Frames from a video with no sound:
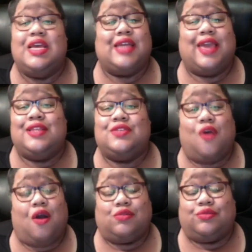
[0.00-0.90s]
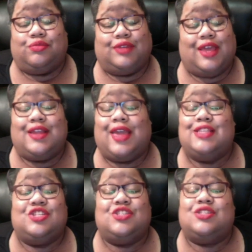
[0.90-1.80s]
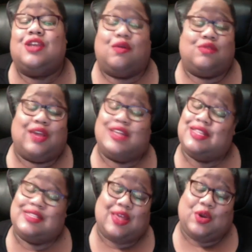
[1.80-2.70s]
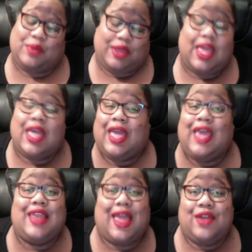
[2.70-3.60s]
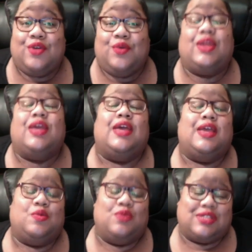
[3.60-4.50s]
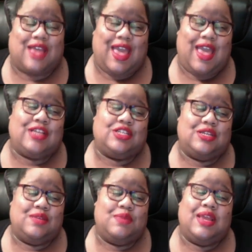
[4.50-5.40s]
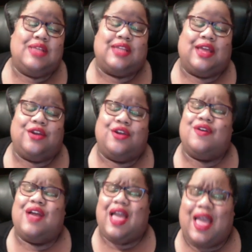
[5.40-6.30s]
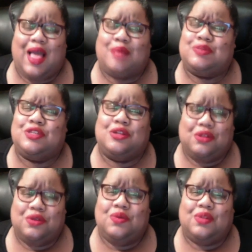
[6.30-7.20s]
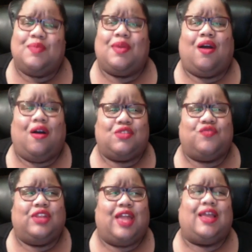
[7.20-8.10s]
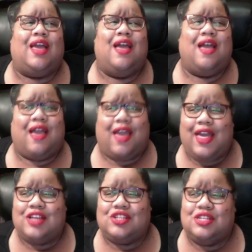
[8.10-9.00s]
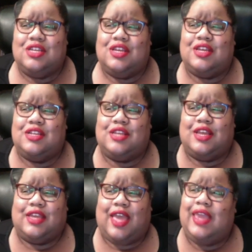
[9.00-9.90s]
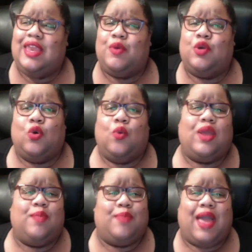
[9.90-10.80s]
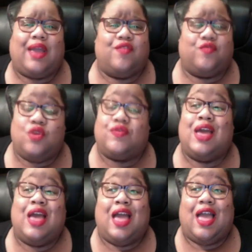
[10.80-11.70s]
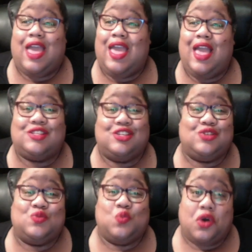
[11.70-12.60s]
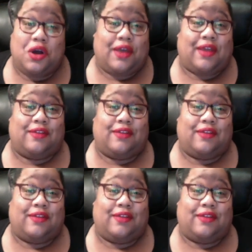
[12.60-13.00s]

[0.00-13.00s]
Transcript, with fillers: Katie's grown. Katie, she's an adult. No, it's, it's not on me. And I agree. Was Ashley mean to that girl? Absolutely. But I also feel like Ashley and, and Katie were going back and forth he just won.